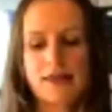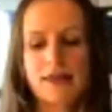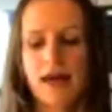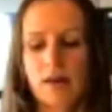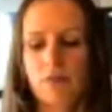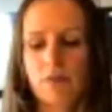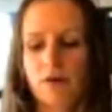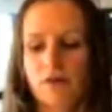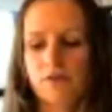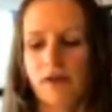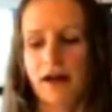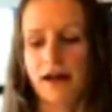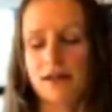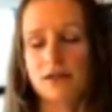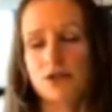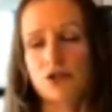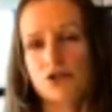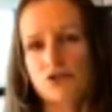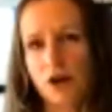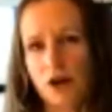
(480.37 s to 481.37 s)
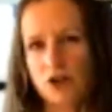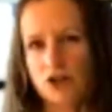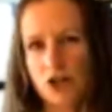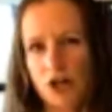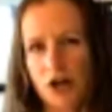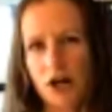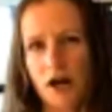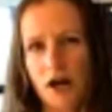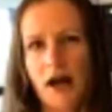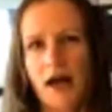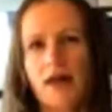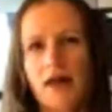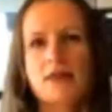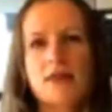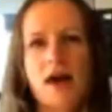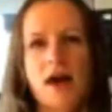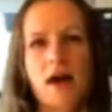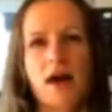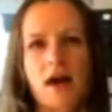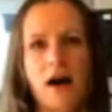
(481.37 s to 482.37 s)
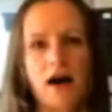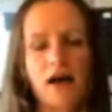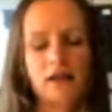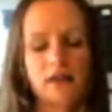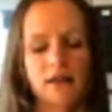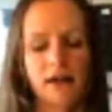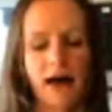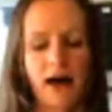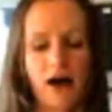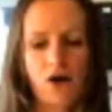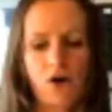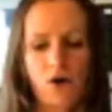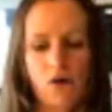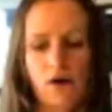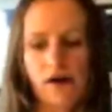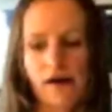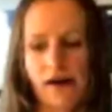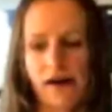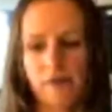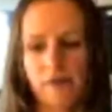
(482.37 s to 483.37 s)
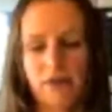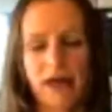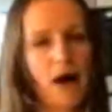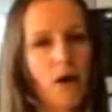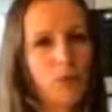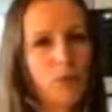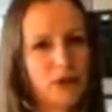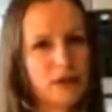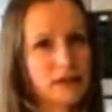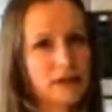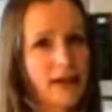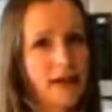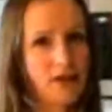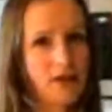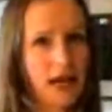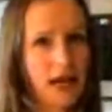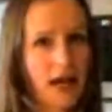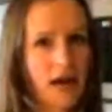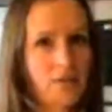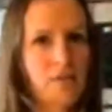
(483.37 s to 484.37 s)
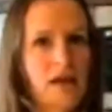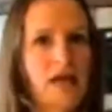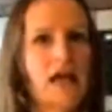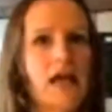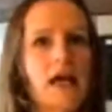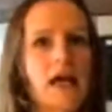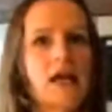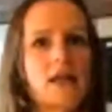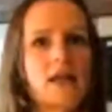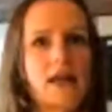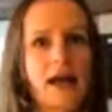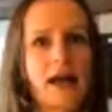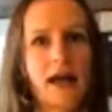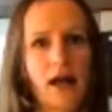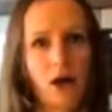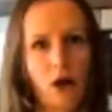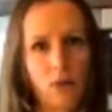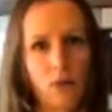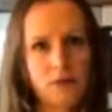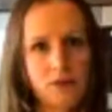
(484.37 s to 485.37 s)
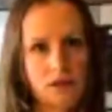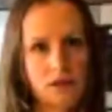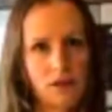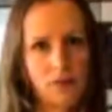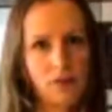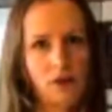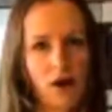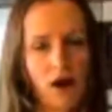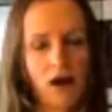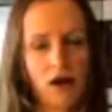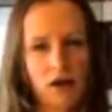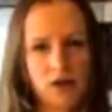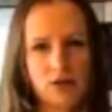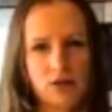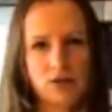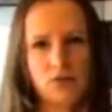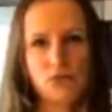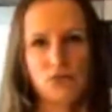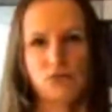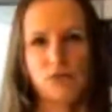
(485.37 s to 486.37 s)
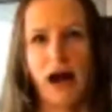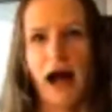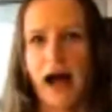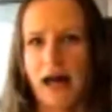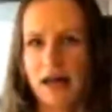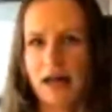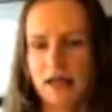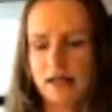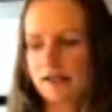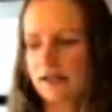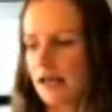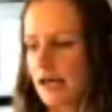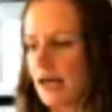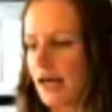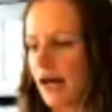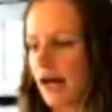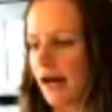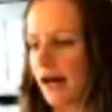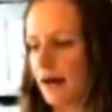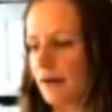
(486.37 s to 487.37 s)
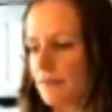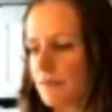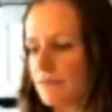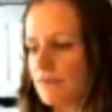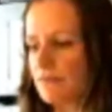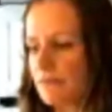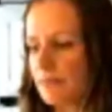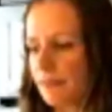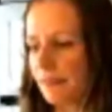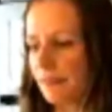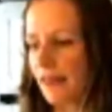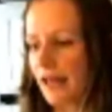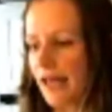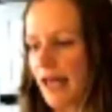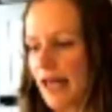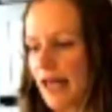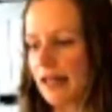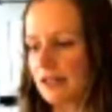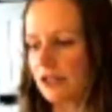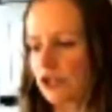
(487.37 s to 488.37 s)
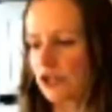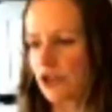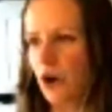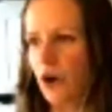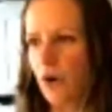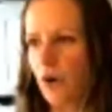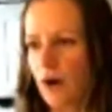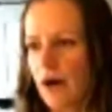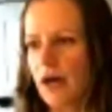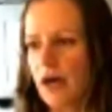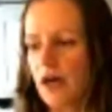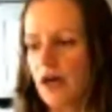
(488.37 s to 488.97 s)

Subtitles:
they provide structure, they help with leavening, meaning that it helps the products rise. And so